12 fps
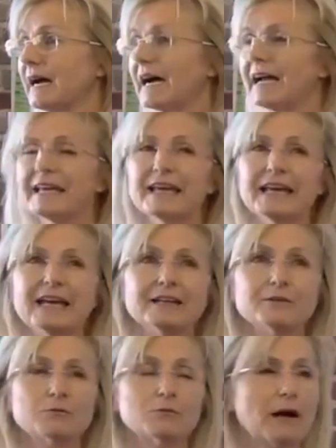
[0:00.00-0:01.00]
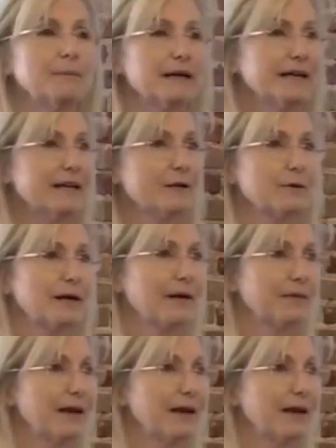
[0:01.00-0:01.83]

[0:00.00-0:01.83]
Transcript: I can't wrap my head around